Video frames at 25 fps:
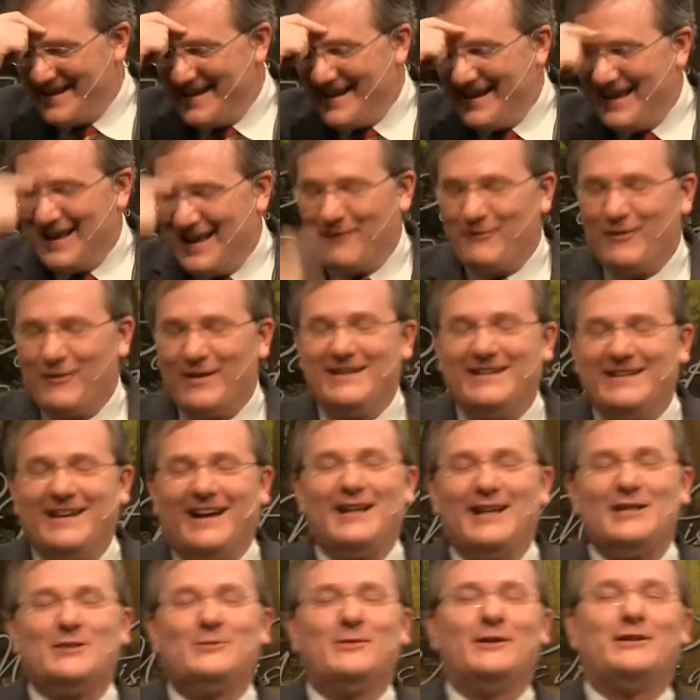If it
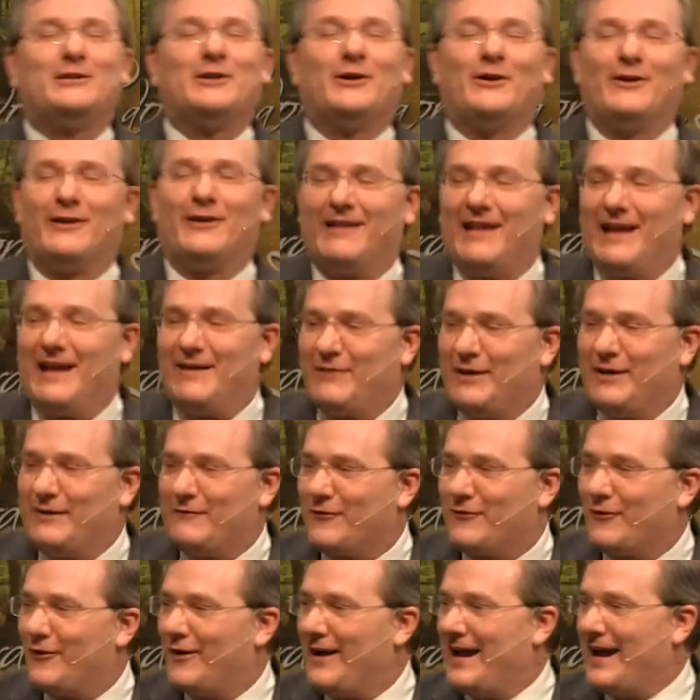does return, love it
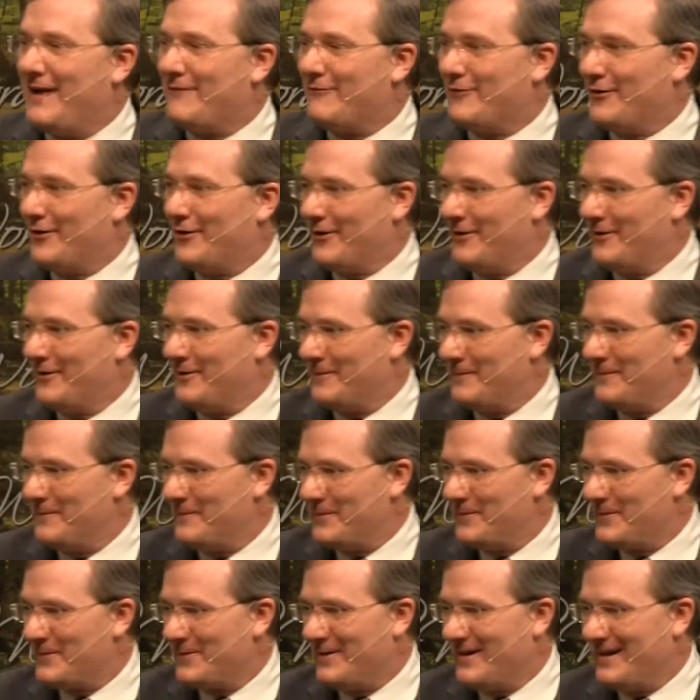forever,
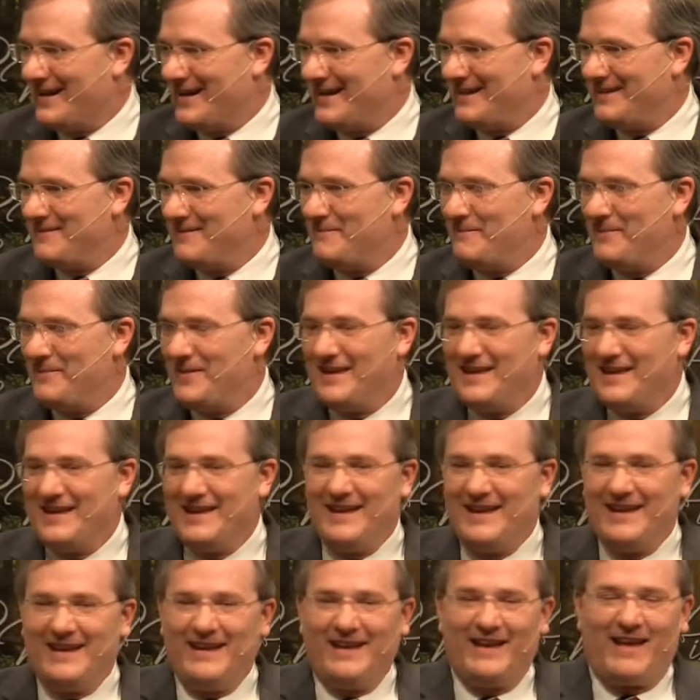right?
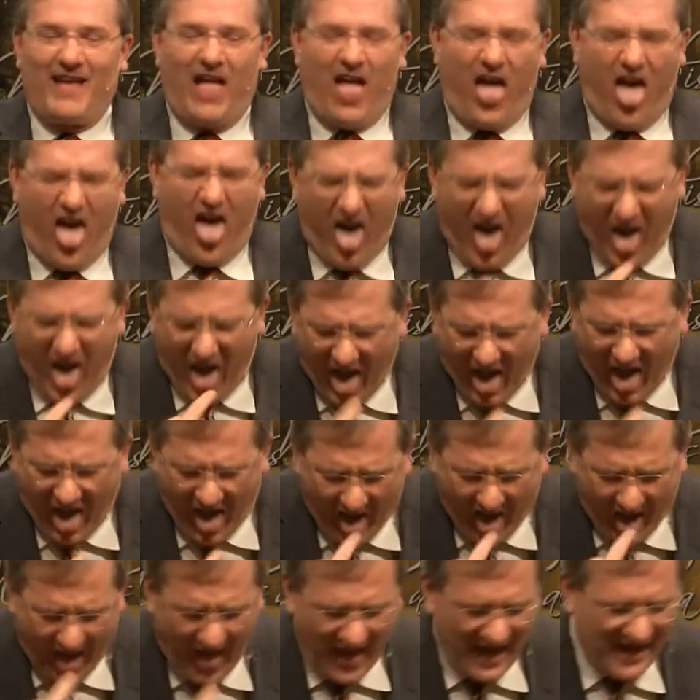
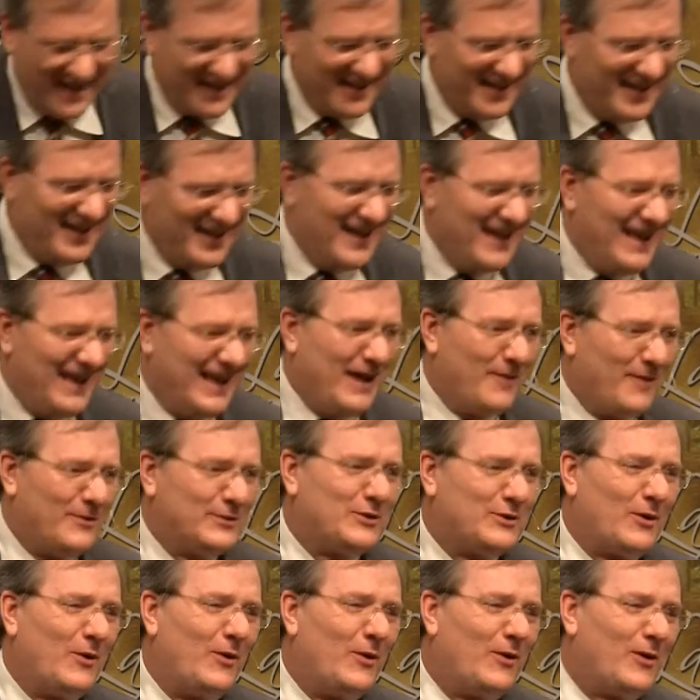That
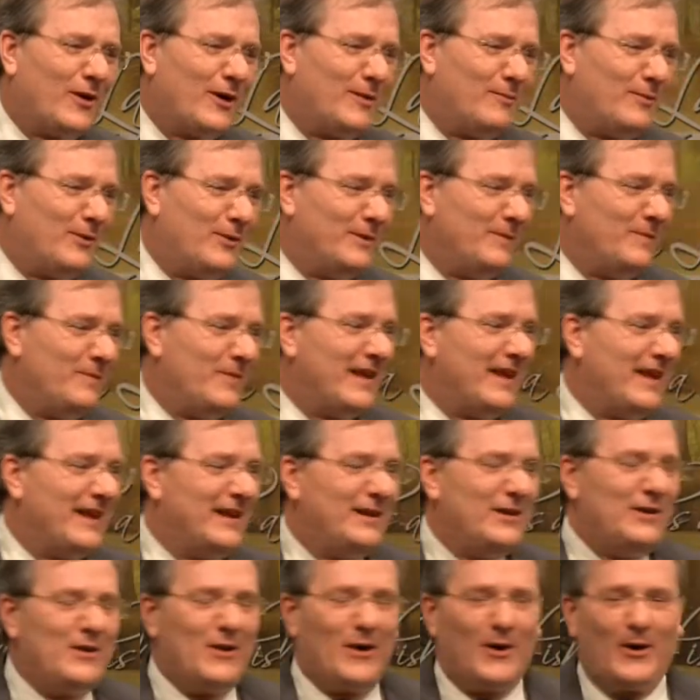was horrible.
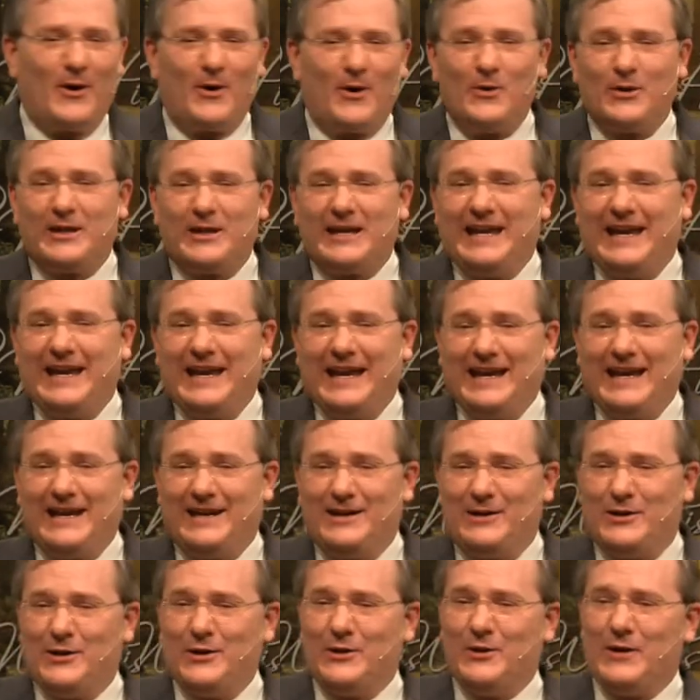No
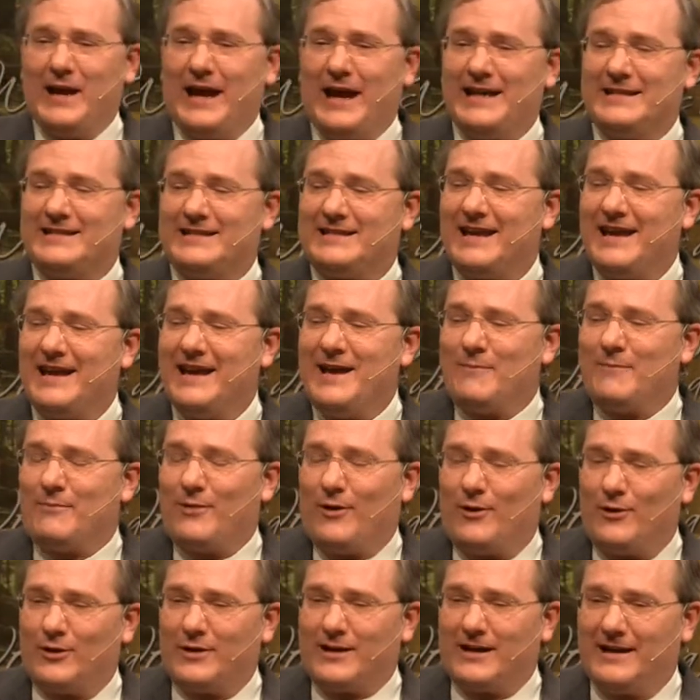kid who has
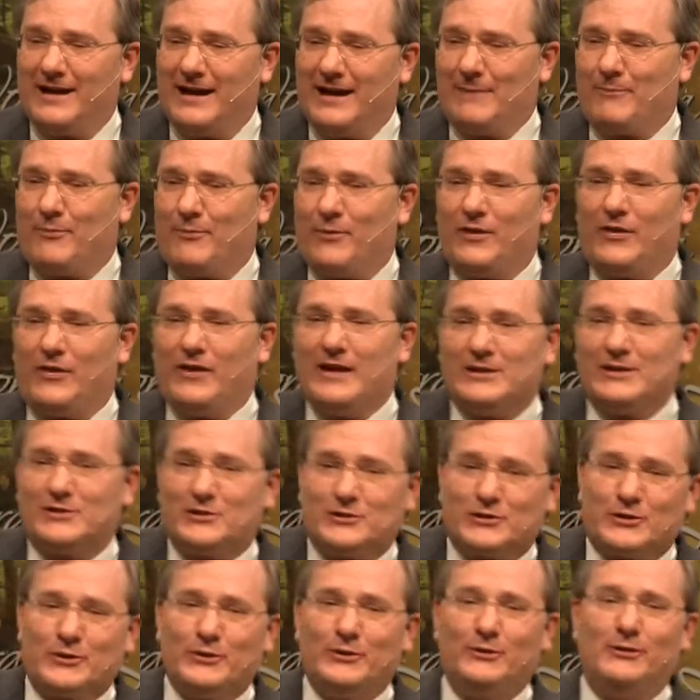broken up with his
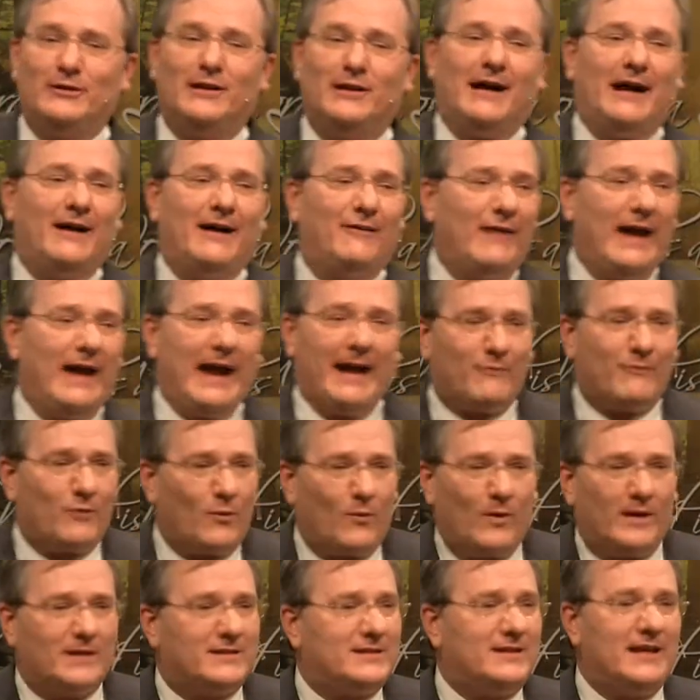true love ever
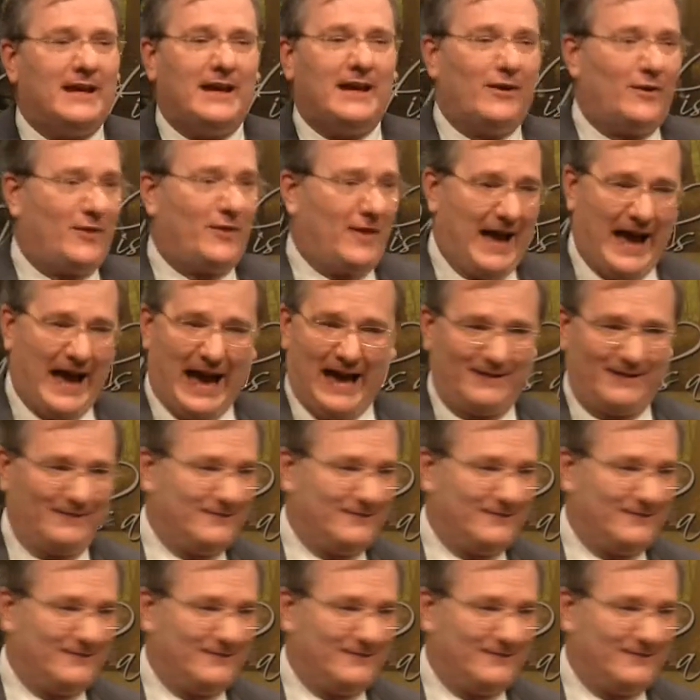wants to hear that.